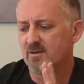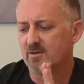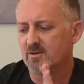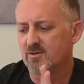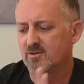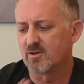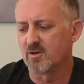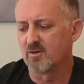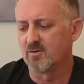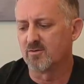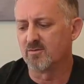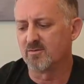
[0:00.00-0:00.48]

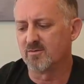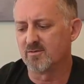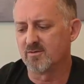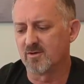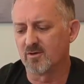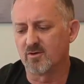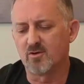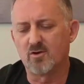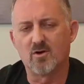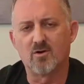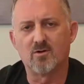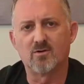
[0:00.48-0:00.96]
So
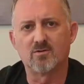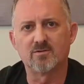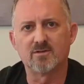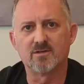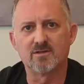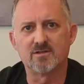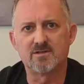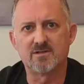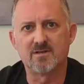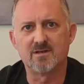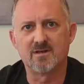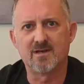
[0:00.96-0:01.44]
the goal
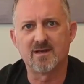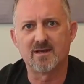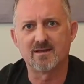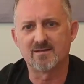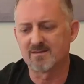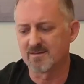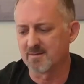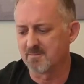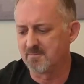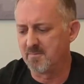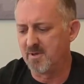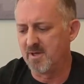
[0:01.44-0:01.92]
is to
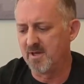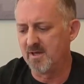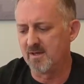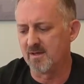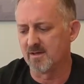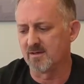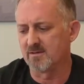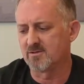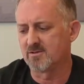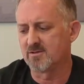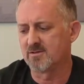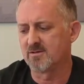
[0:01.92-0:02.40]
get the
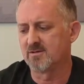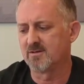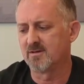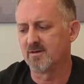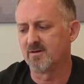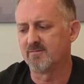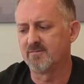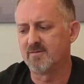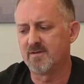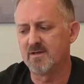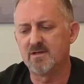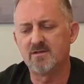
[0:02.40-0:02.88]
pitch
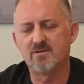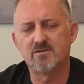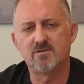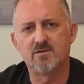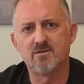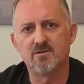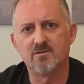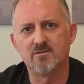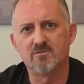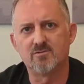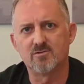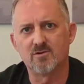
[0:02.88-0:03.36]
of these
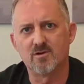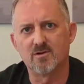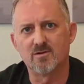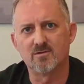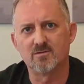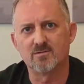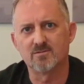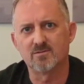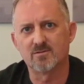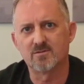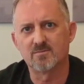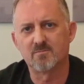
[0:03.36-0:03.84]
2
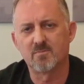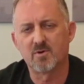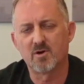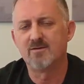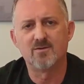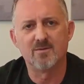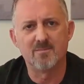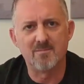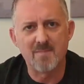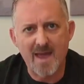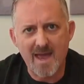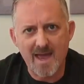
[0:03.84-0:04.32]
drones
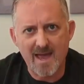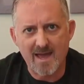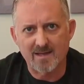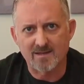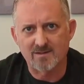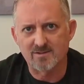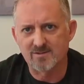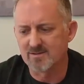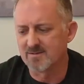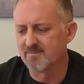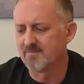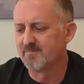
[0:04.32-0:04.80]
to
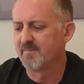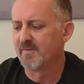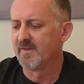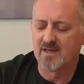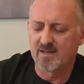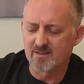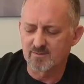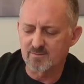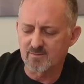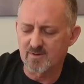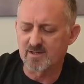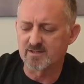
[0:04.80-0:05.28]
match.
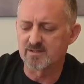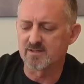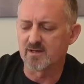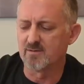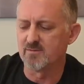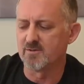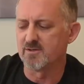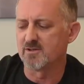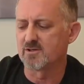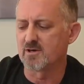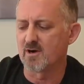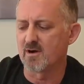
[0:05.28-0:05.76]
That's why I say
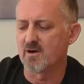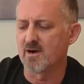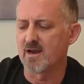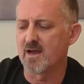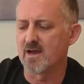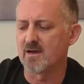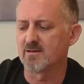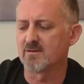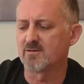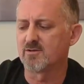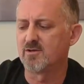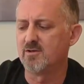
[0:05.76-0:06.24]
we start
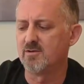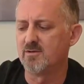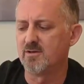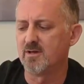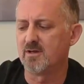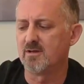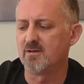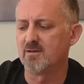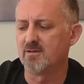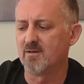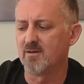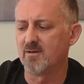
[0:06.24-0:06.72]
out
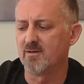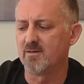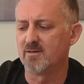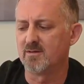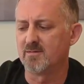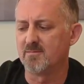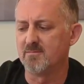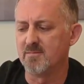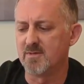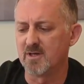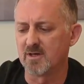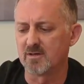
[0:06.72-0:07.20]
tuning
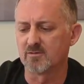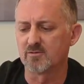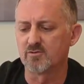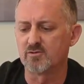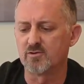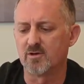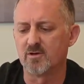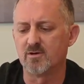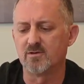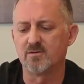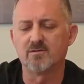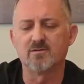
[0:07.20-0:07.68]
the middle
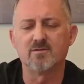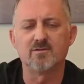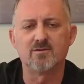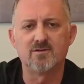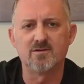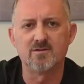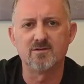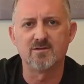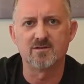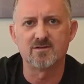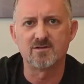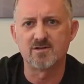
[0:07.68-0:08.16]
drone
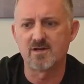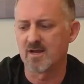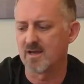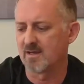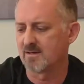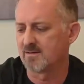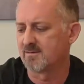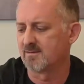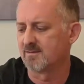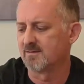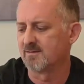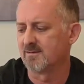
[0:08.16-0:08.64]
to the
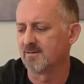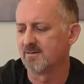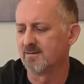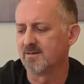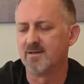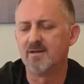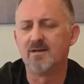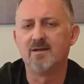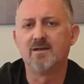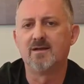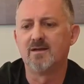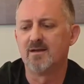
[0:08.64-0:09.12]
chanter.
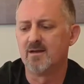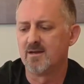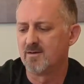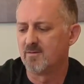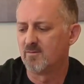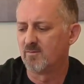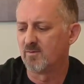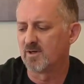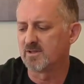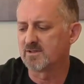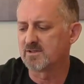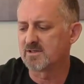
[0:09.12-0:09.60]

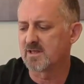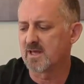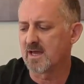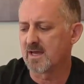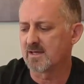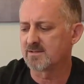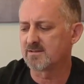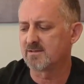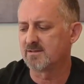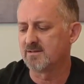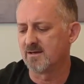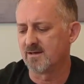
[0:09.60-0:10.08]
Once
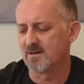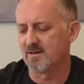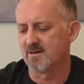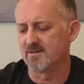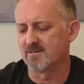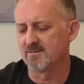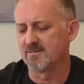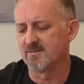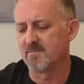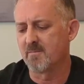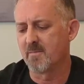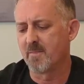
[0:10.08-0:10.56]
that's
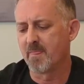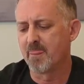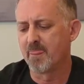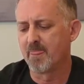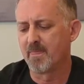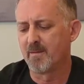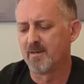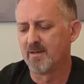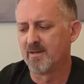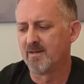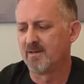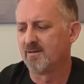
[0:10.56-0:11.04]
done,
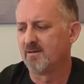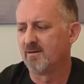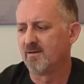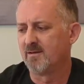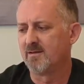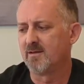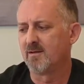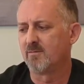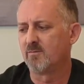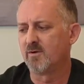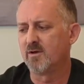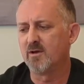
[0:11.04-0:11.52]

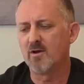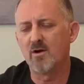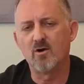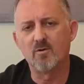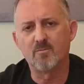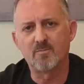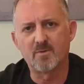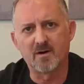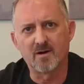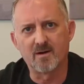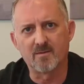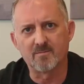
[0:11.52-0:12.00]
then we
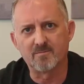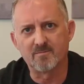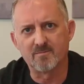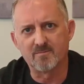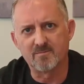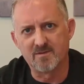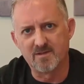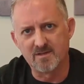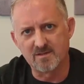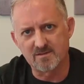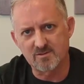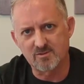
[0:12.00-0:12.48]
open
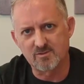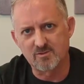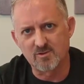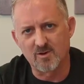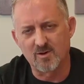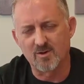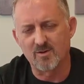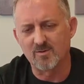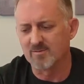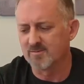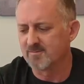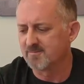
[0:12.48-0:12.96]
up this
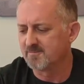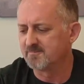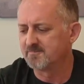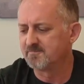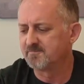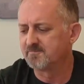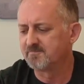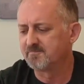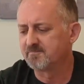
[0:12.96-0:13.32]
drone